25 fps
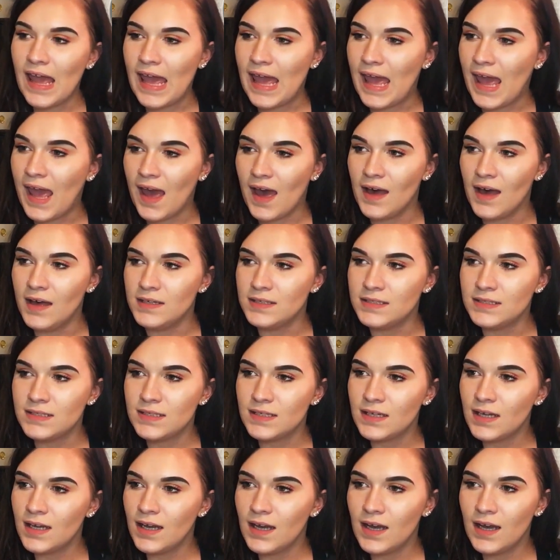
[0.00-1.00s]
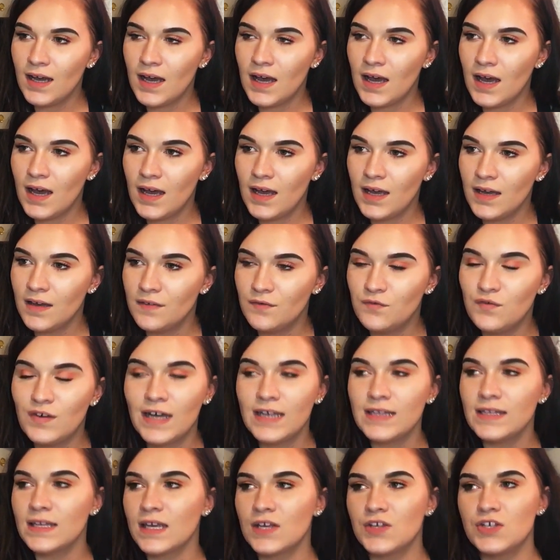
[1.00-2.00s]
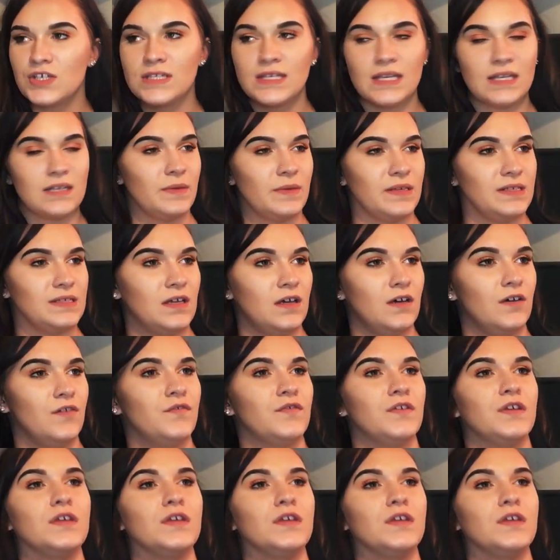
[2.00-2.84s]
And finally I just said to myself,